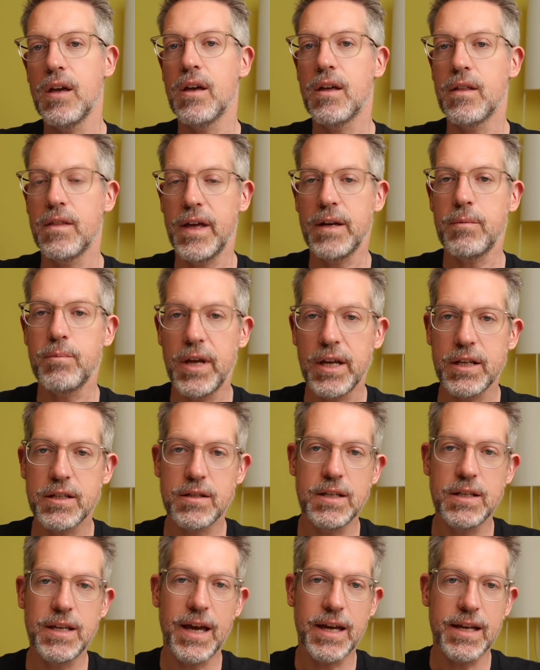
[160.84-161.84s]
that makes
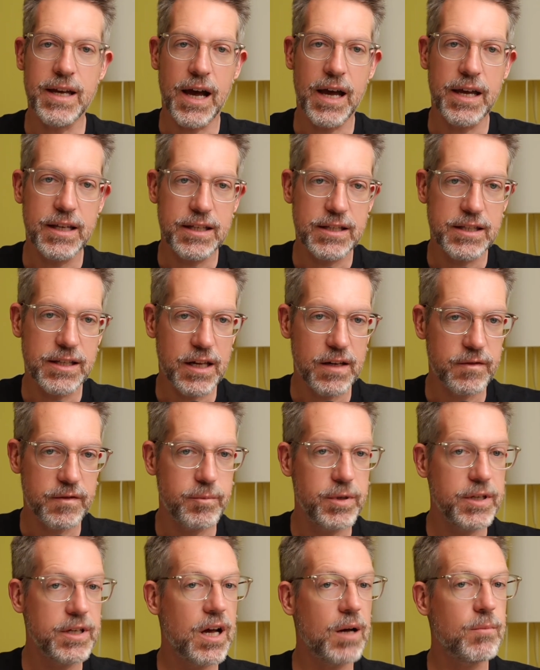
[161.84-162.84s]
the AI itself
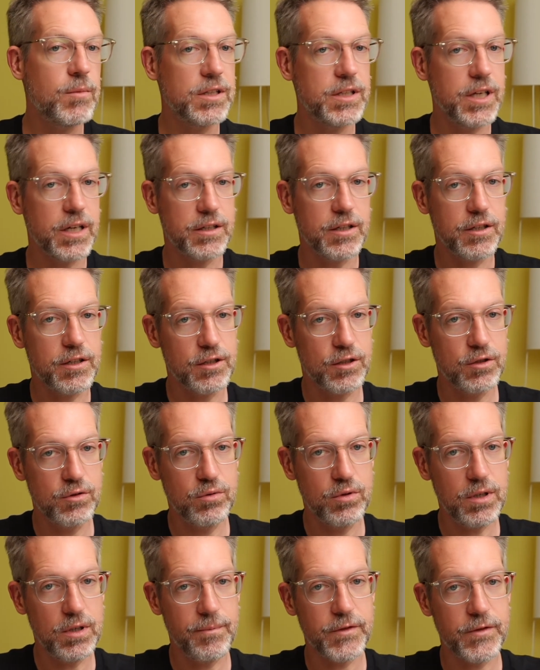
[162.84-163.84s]
become a technical
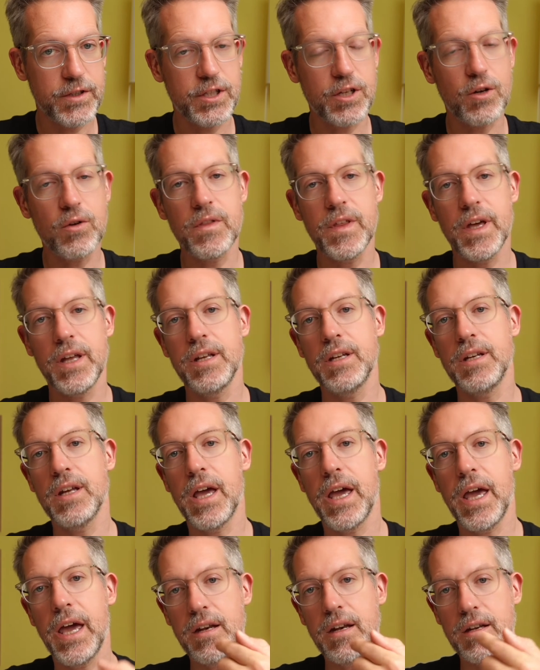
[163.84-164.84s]
tool so that it
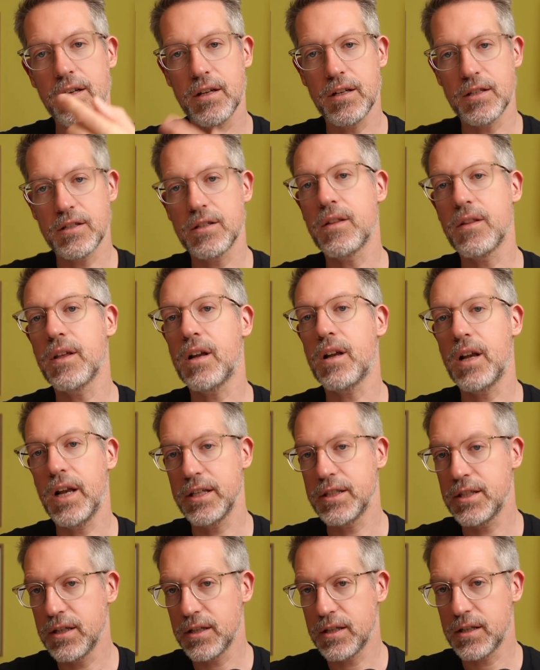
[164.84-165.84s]
enters the
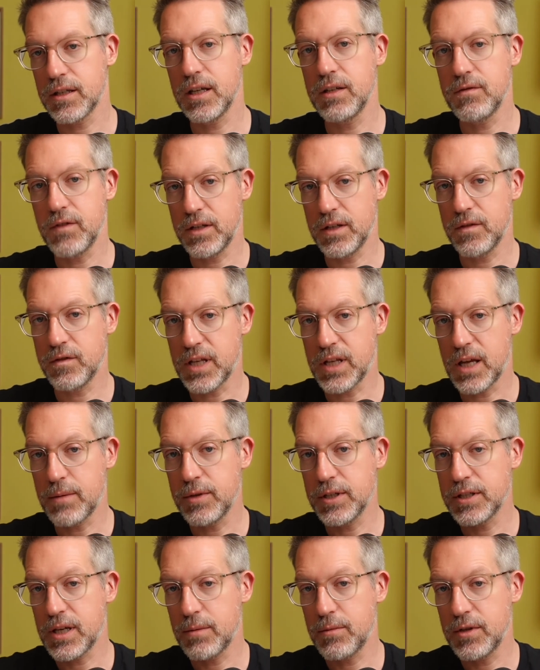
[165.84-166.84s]
classic inventive
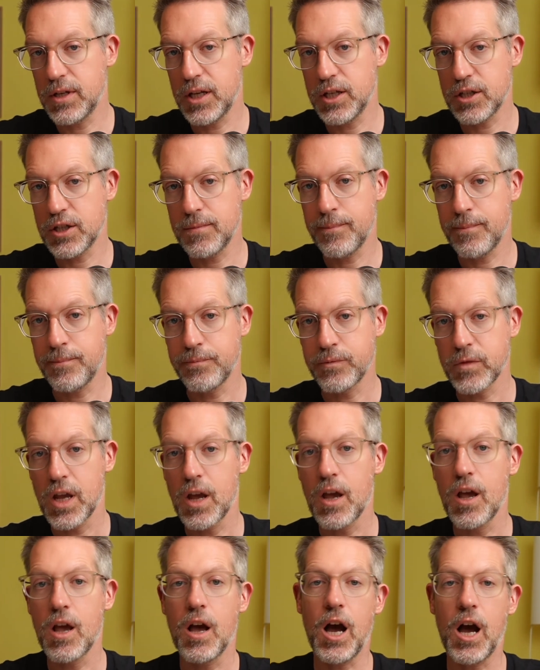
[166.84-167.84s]
step examination.
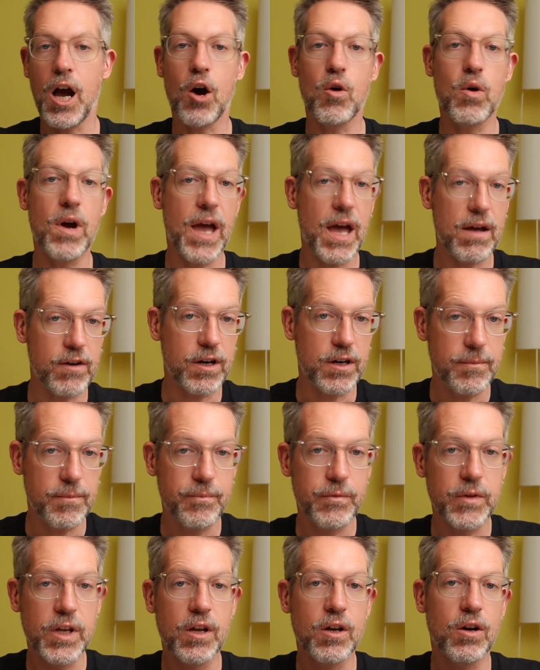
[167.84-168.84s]
However,
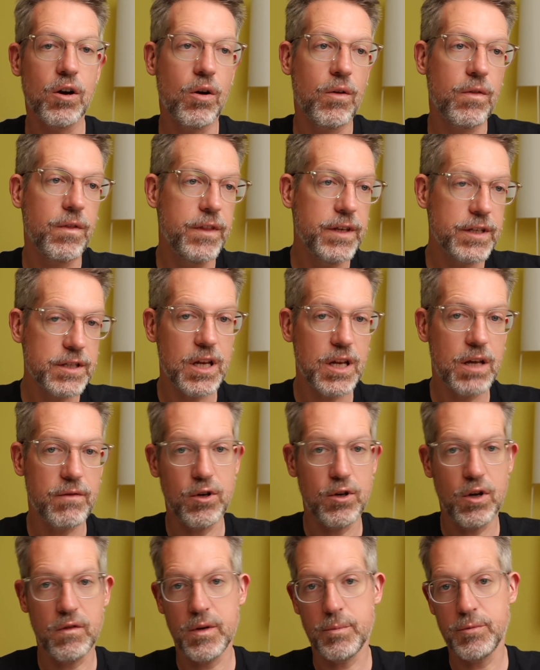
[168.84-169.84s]
on this
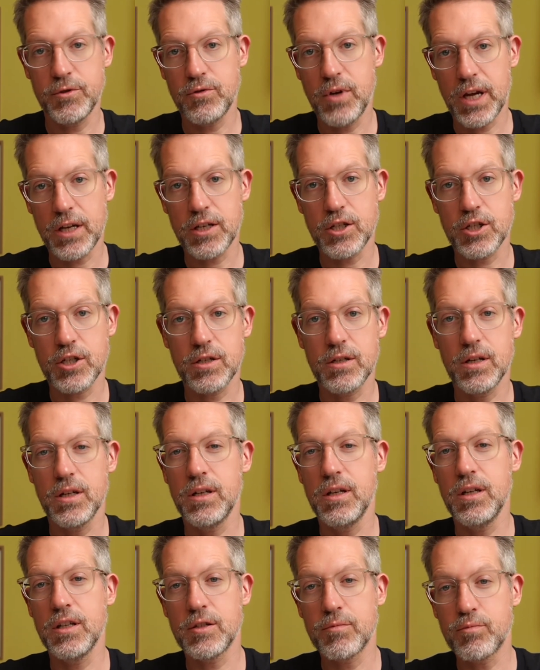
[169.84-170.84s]
level of abstraction,
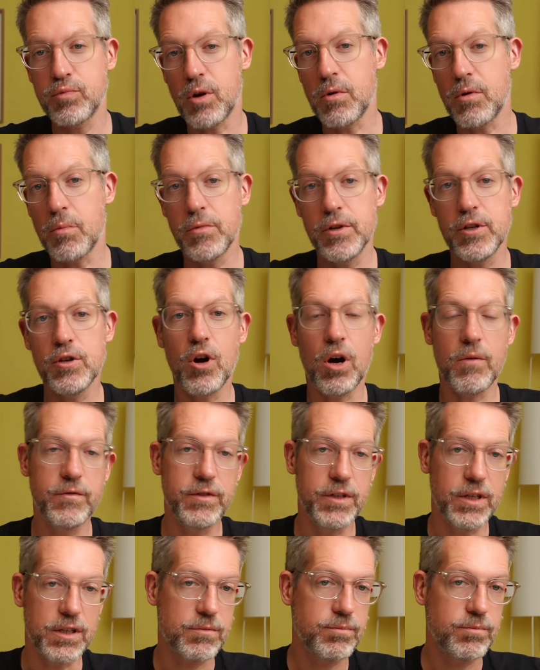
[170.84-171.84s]
it's probably
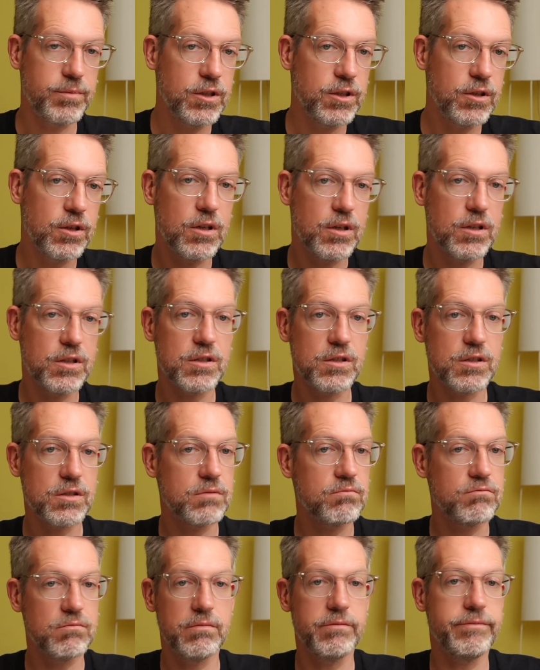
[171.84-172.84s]
obvious because,
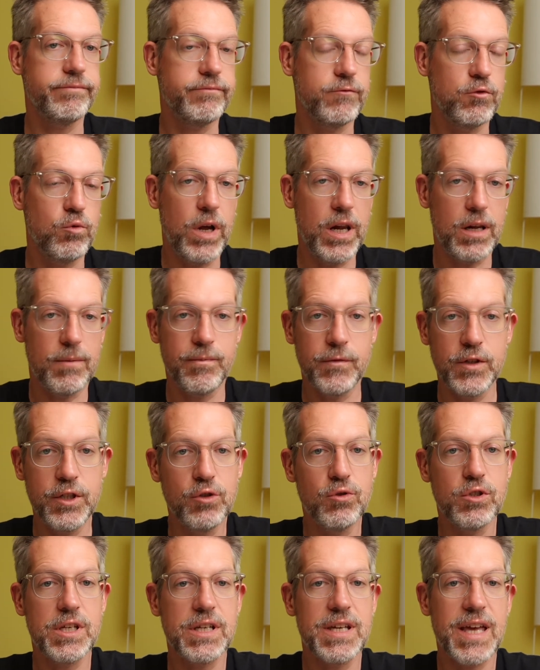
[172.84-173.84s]
well,
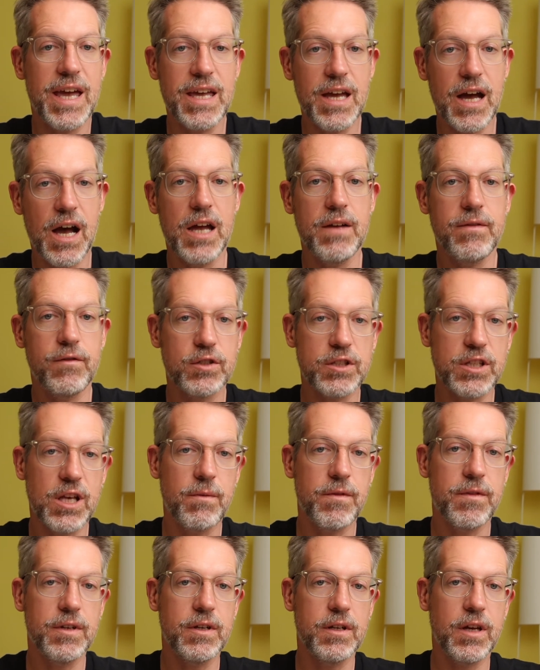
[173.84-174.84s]
using AI for
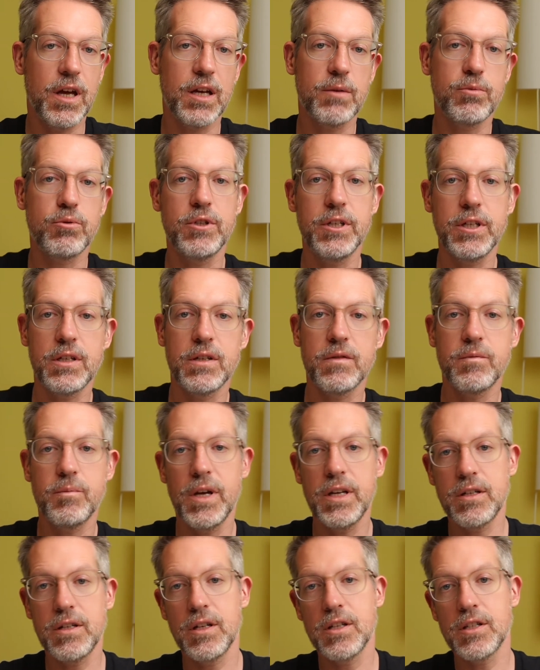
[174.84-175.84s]
something like predictive
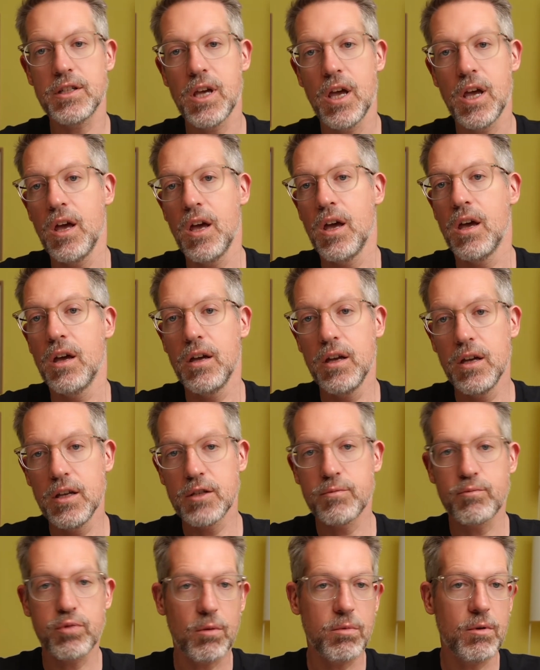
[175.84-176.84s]
maintenance
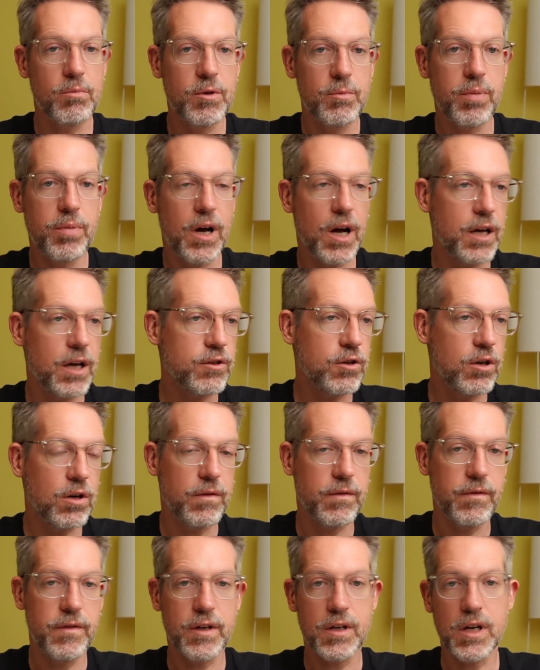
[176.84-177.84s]
is probably part
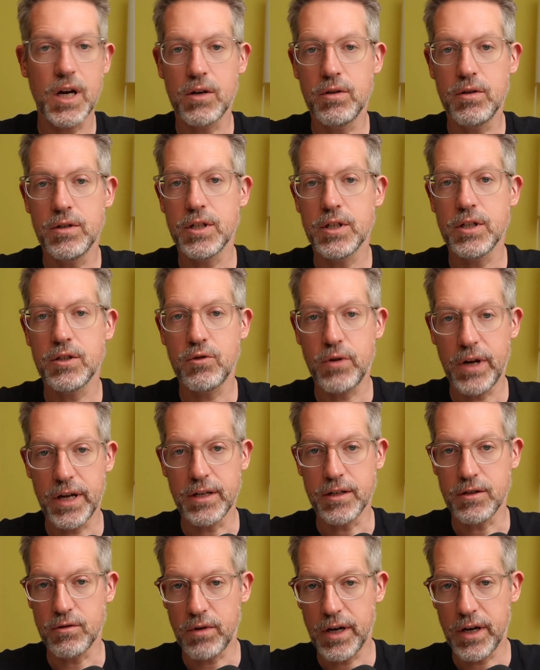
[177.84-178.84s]
of the current
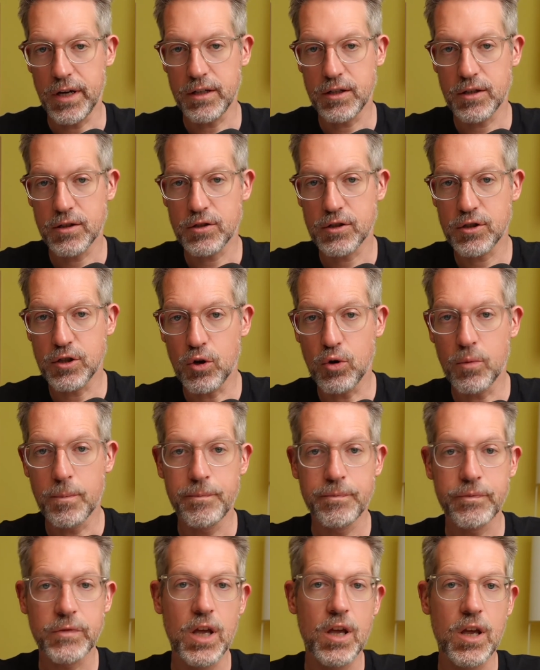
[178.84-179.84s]
trend, right? So
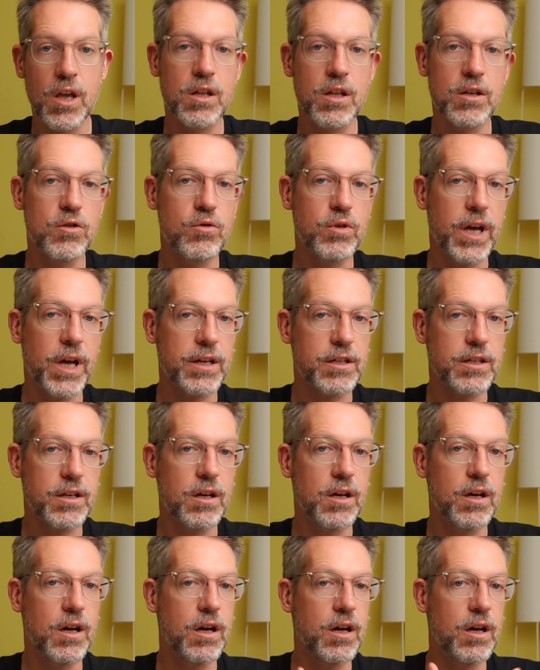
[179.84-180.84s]
to
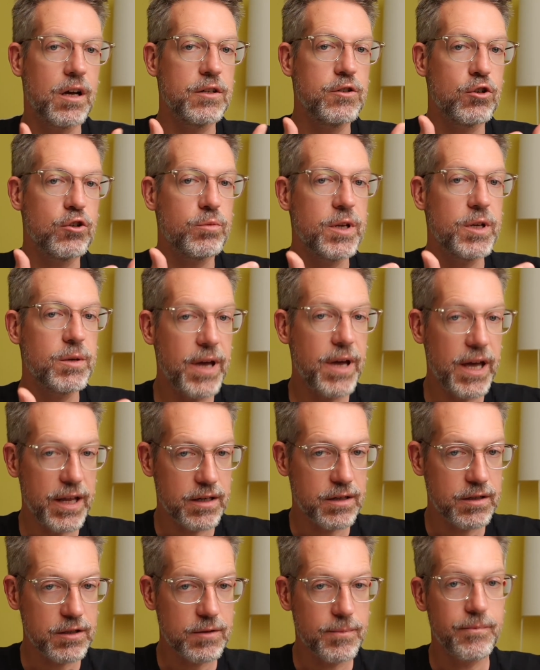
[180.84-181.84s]
get a European
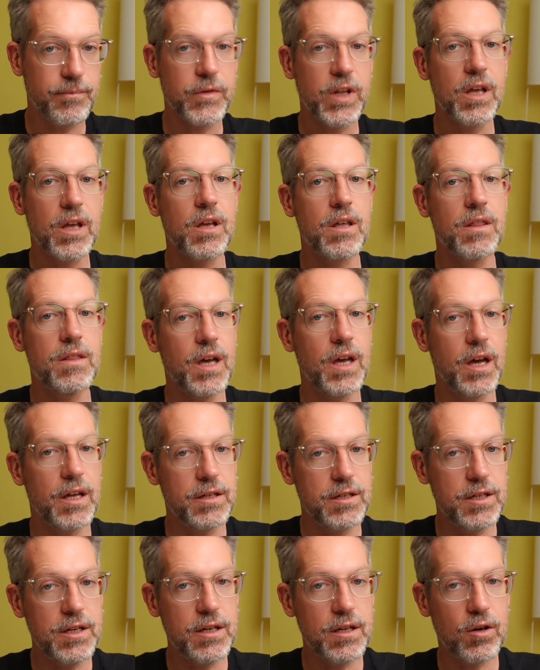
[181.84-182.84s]
patent, the
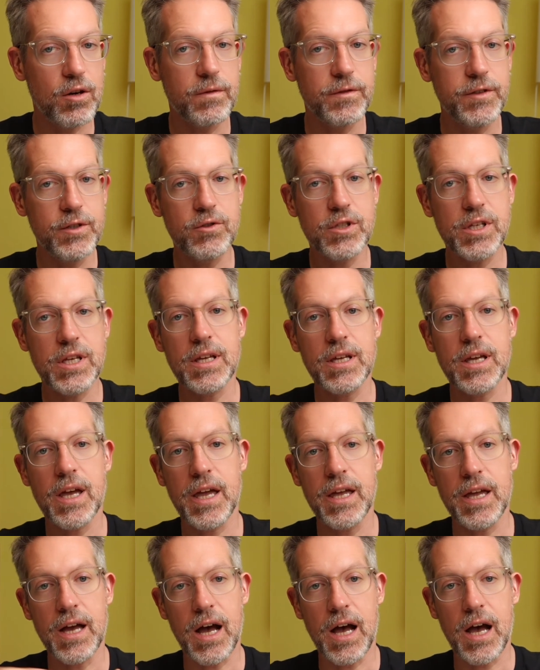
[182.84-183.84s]
idea of using
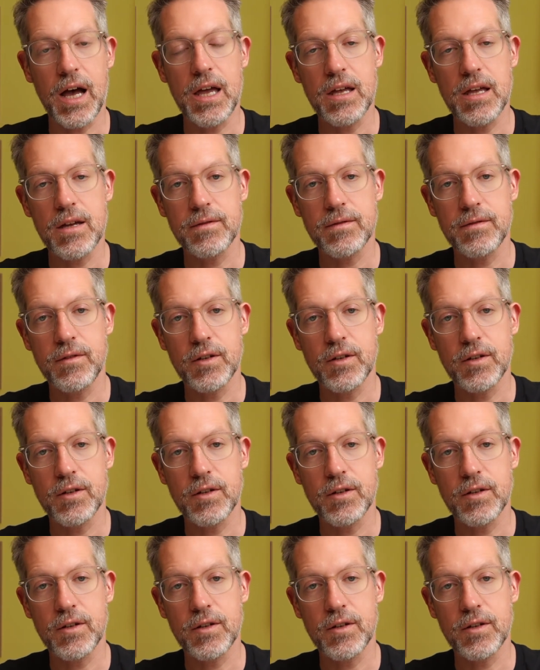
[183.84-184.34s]
AI for